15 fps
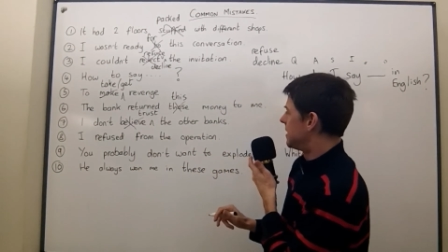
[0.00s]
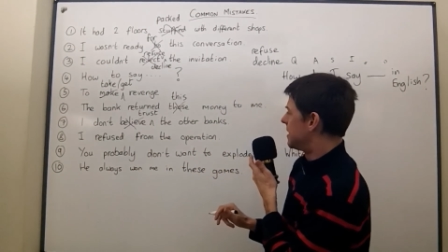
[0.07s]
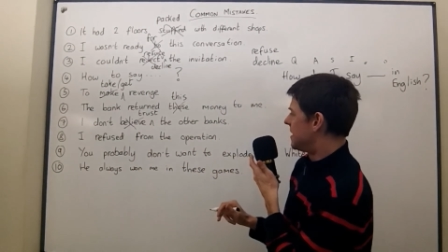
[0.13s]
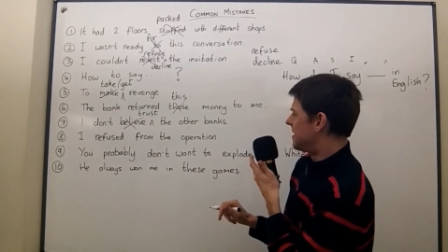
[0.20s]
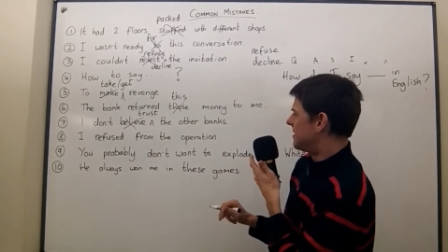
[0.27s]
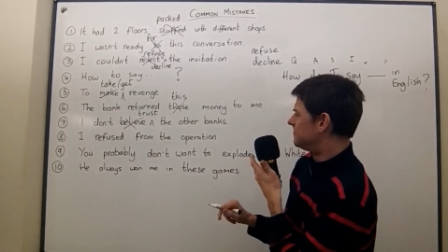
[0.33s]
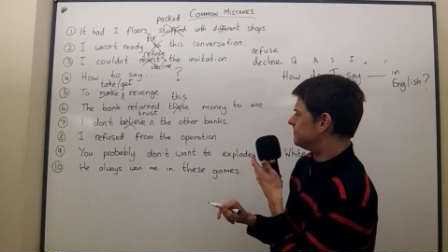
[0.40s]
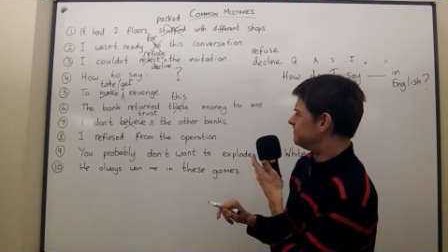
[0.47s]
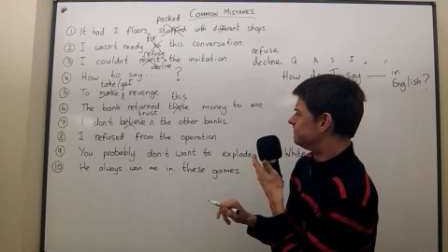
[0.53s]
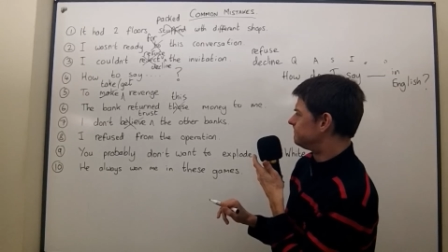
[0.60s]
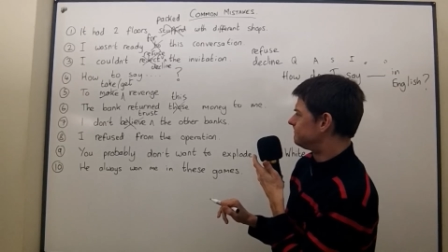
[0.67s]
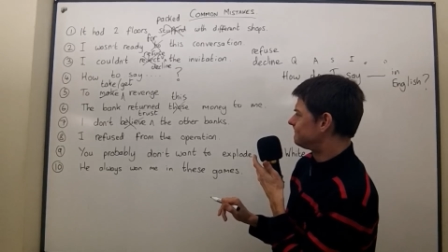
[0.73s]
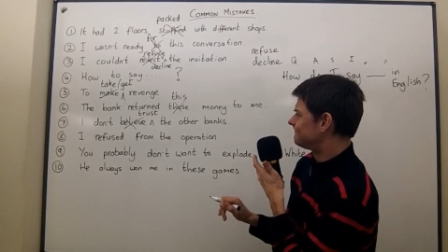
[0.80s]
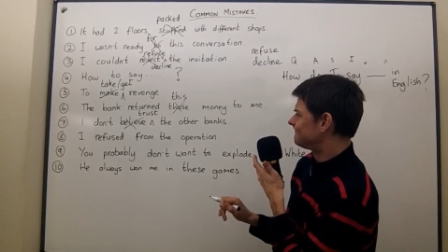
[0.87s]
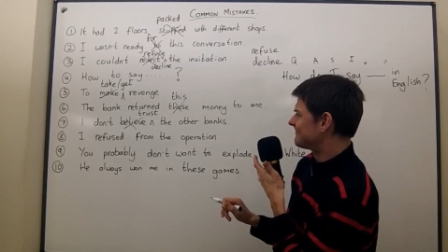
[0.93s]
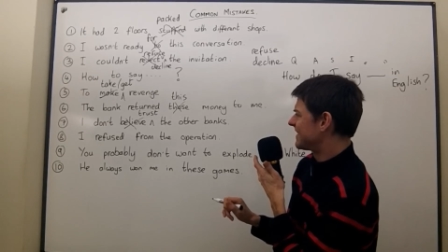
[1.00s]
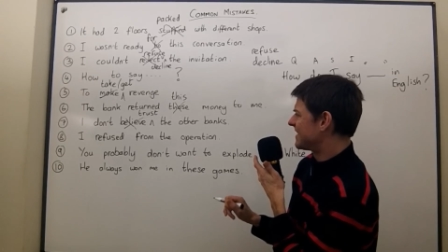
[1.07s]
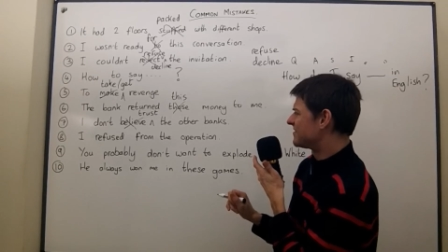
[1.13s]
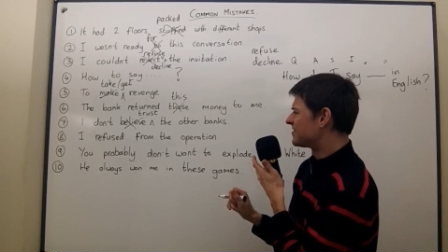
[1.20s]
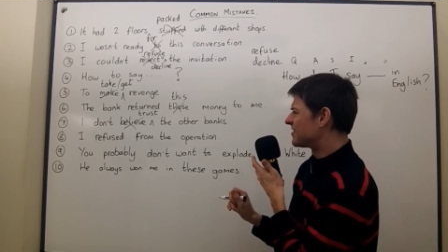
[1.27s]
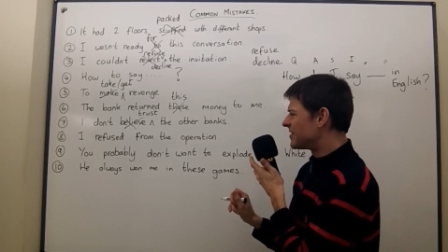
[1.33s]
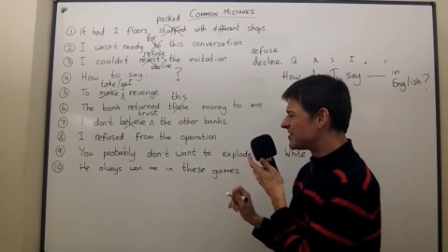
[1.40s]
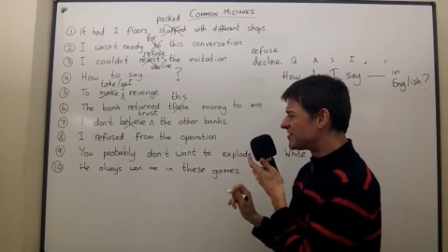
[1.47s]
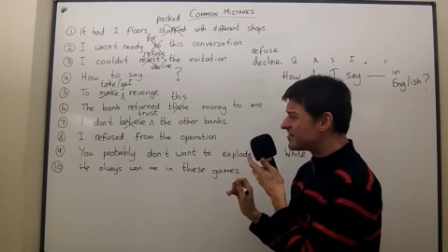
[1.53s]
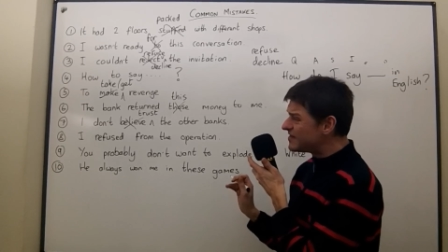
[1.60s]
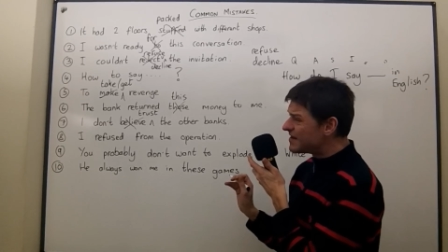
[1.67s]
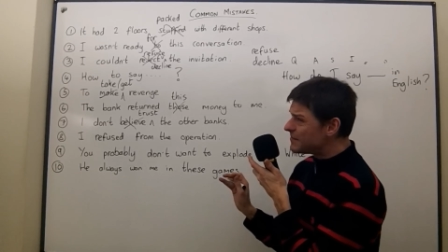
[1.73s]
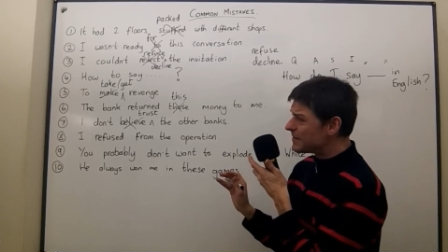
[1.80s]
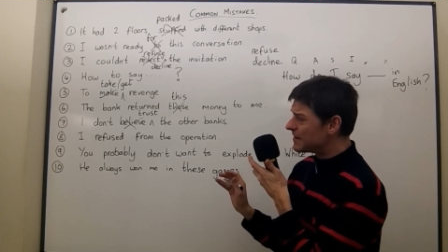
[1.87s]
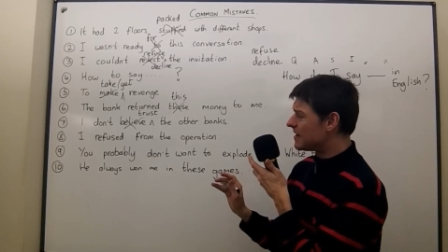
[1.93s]
Um, and so it's
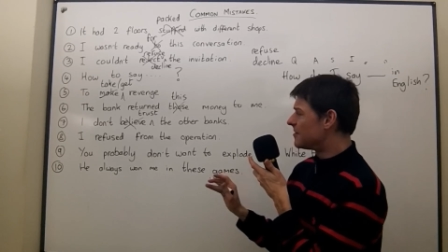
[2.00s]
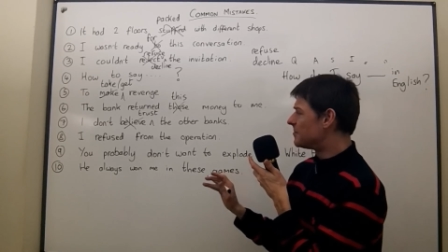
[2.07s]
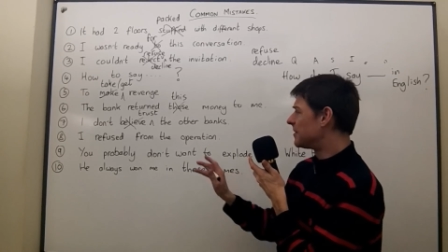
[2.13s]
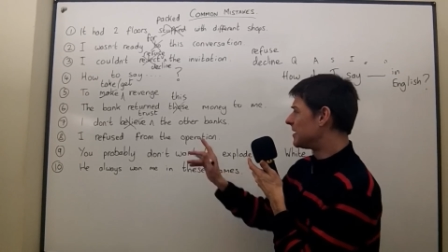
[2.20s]
similar,